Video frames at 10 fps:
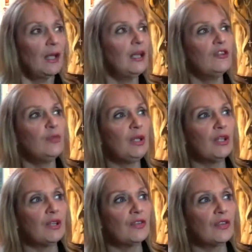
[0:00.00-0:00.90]
is
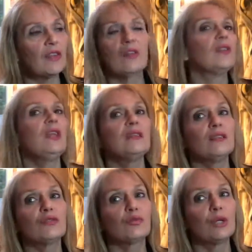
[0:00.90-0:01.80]
because this
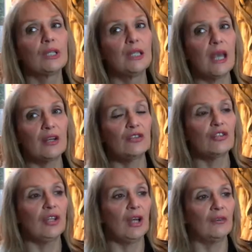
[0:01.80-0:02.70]
is really
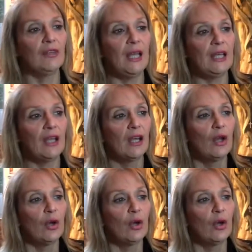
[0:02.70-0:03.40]
energy of like,